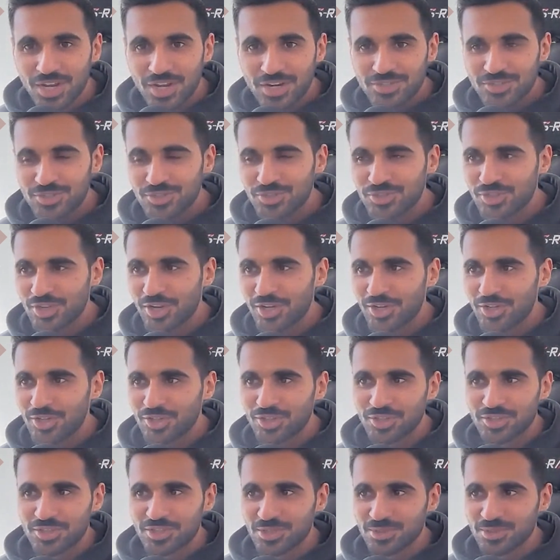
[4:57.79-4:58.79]
She's like,
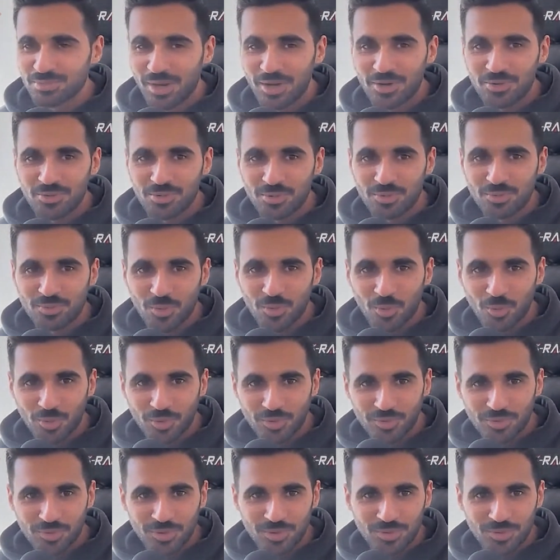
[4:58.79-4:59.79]
"This is my
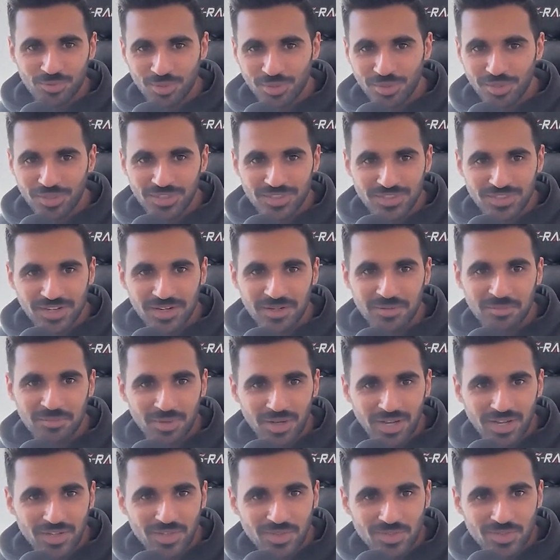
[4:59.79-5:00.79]
reward for running 10
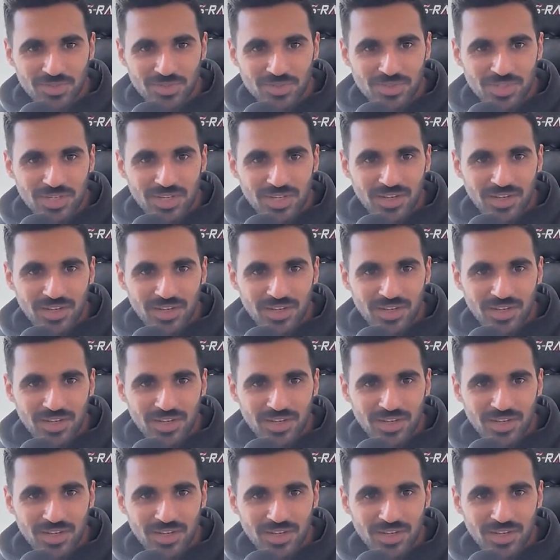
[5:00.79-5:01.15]
miles."